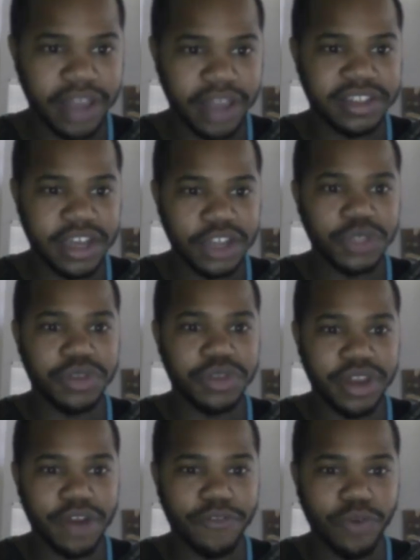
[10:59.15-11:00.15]
it tells you,
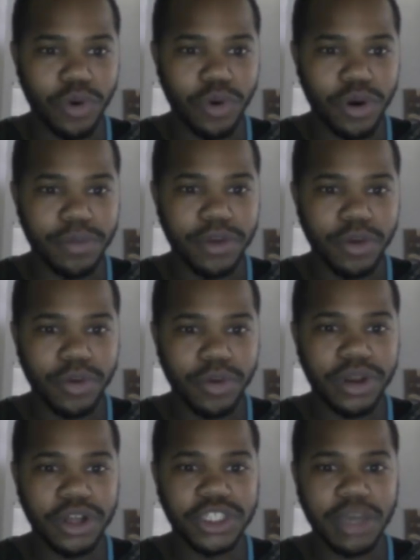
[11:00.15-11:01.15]
therefore,
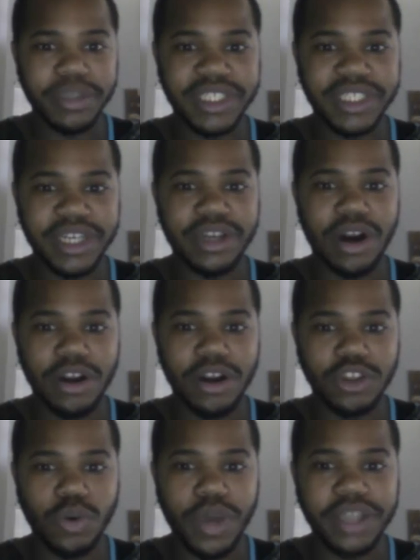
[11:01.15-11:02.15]
when there be seen
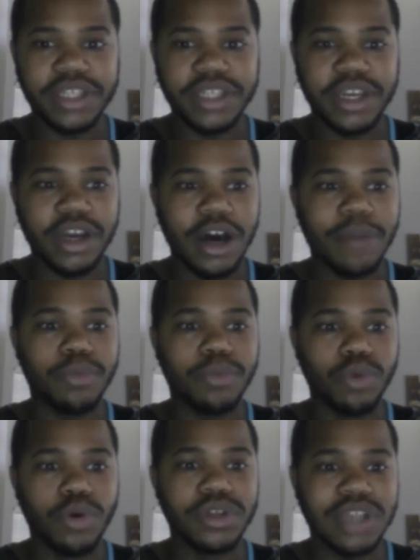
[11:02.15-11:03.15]
earthquakes and
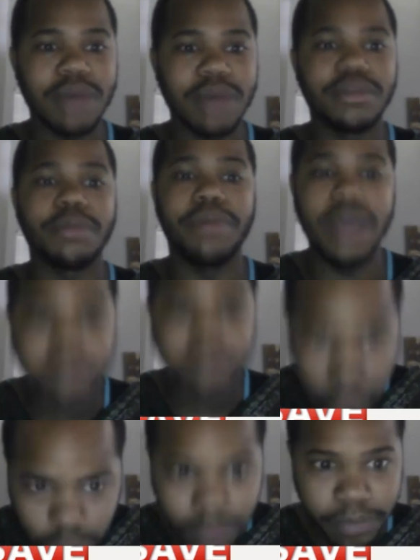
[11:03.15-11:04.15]
uproars of the
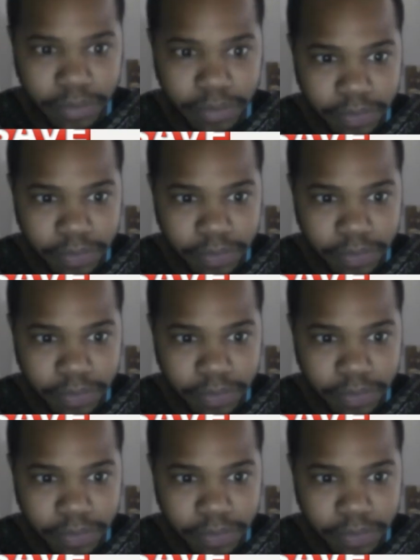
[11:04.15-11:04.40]
people.